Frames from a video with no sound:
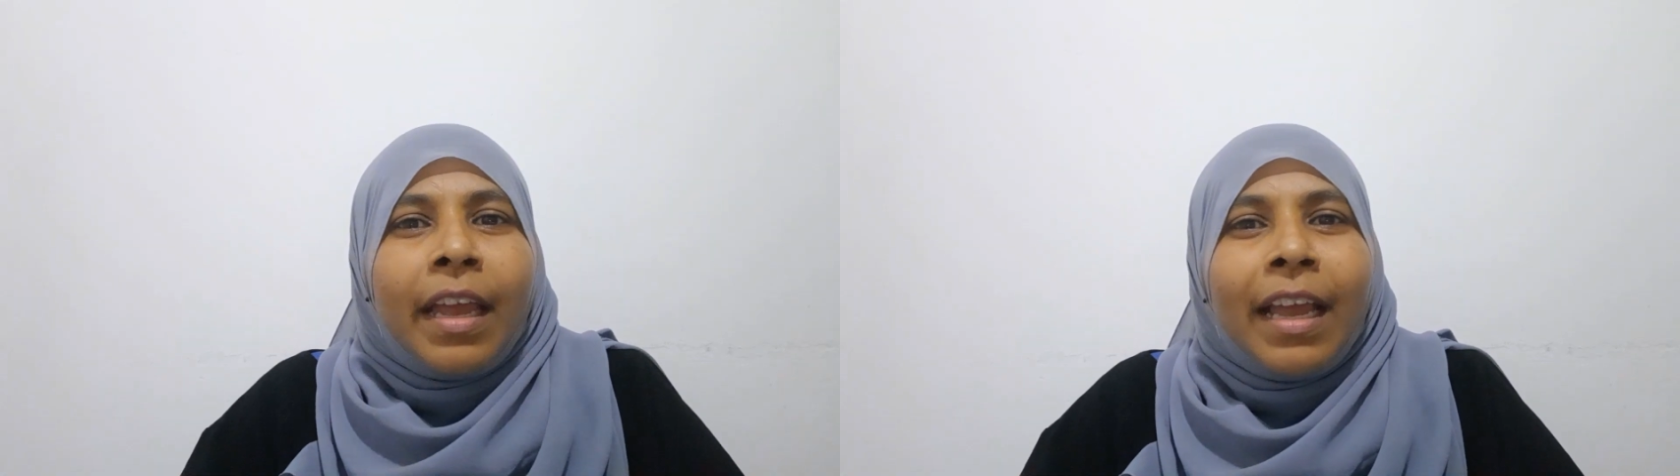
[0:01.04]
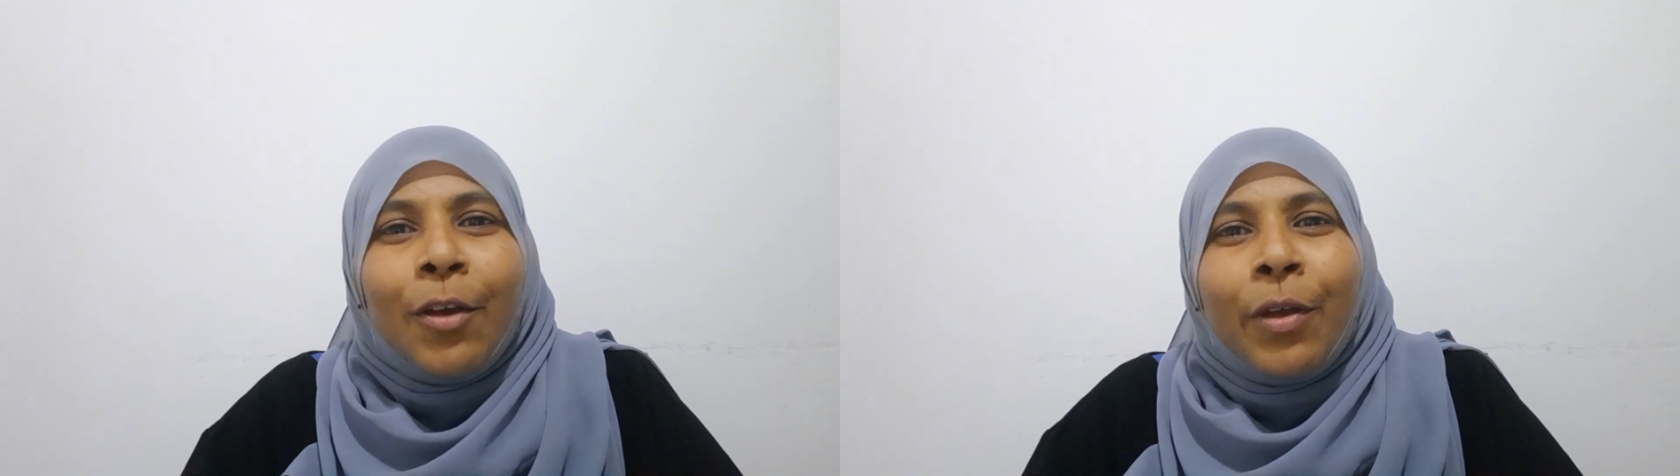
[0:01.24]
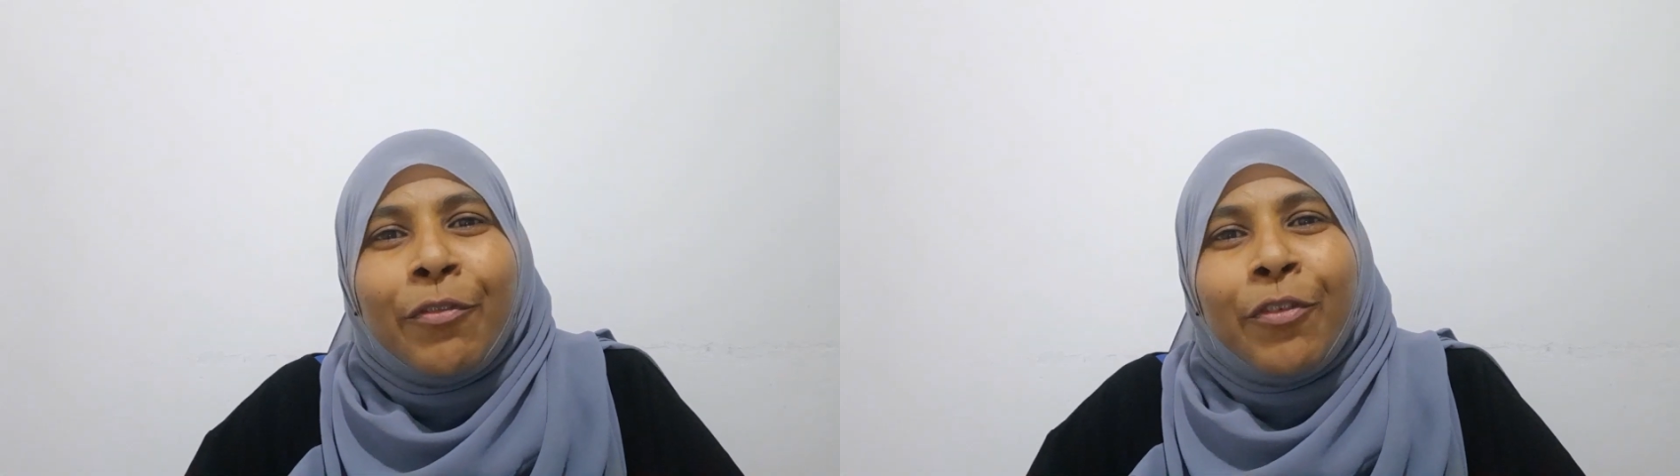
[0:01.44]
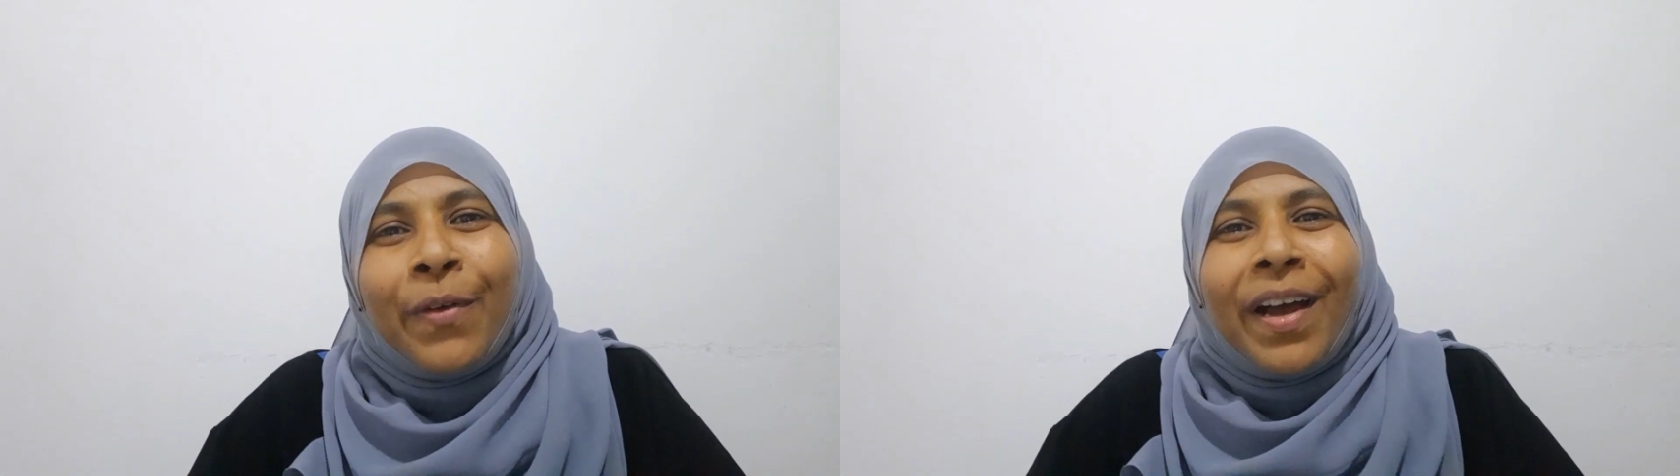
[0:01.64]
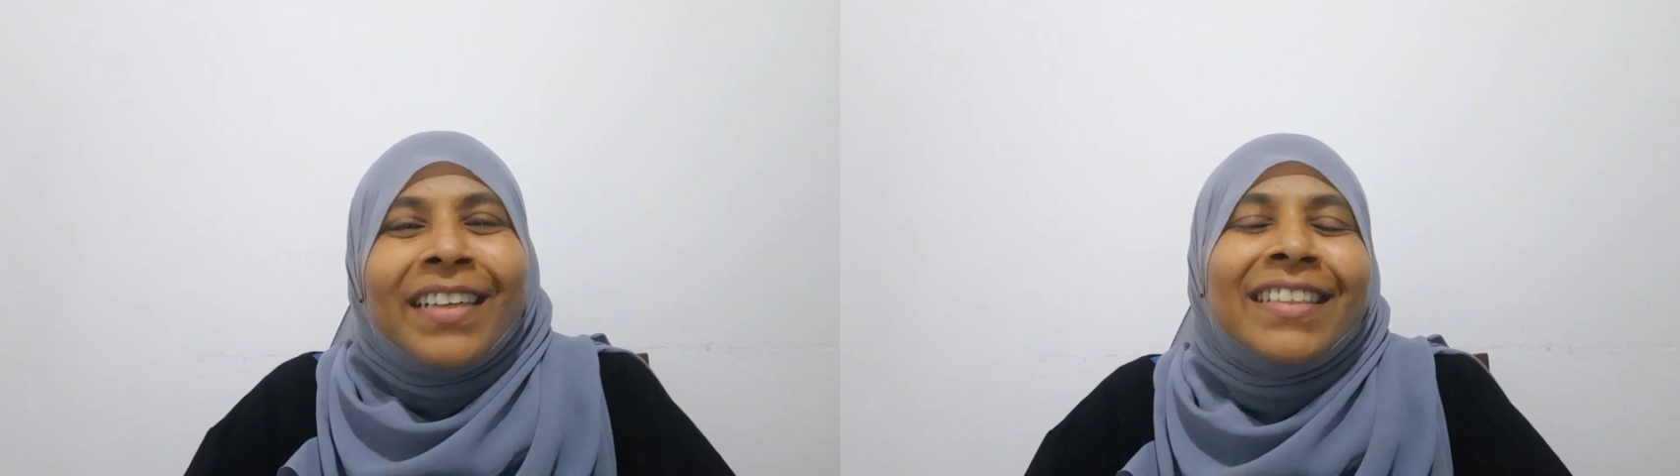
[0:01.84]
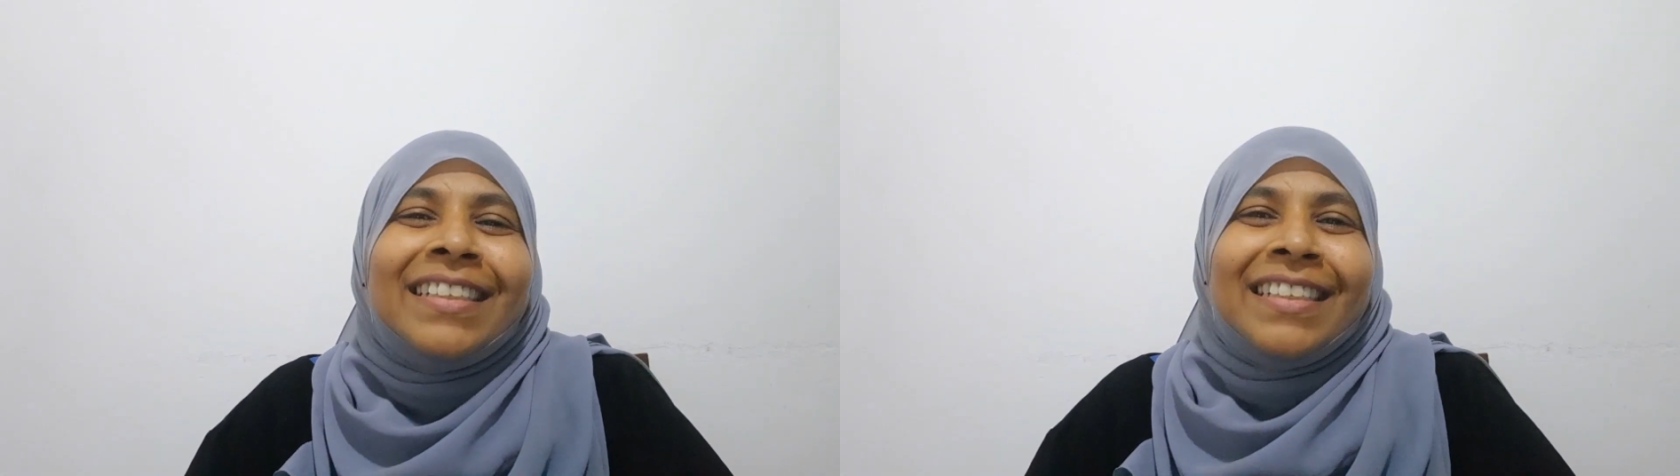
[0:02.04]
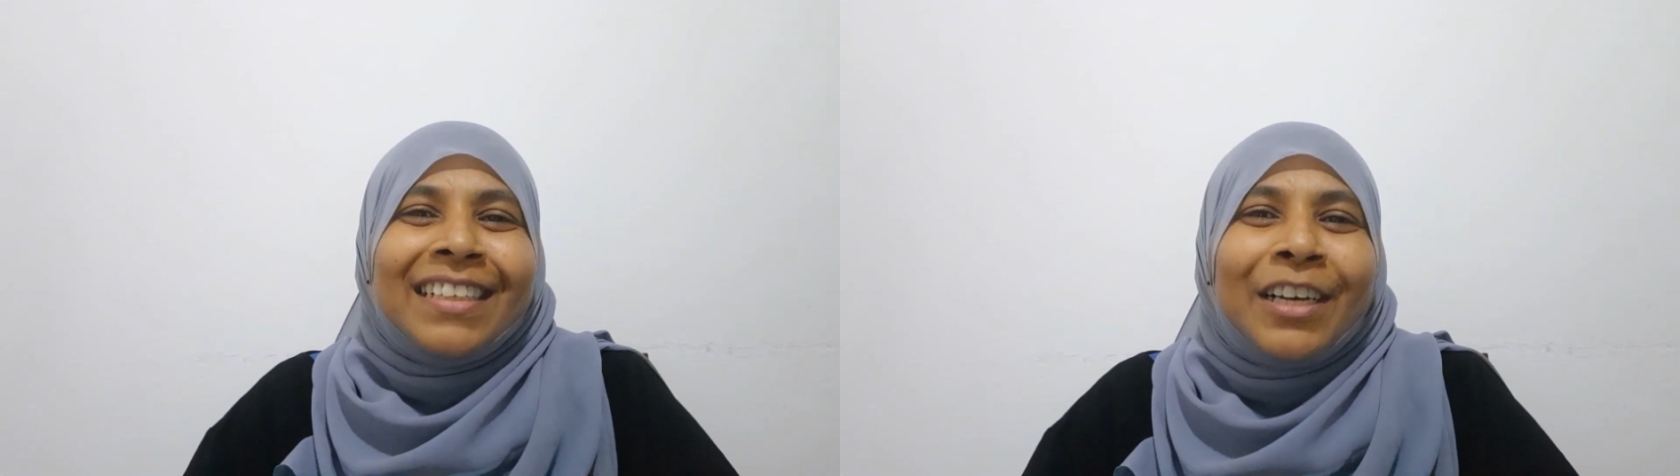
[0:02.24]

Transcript: Hello everyone,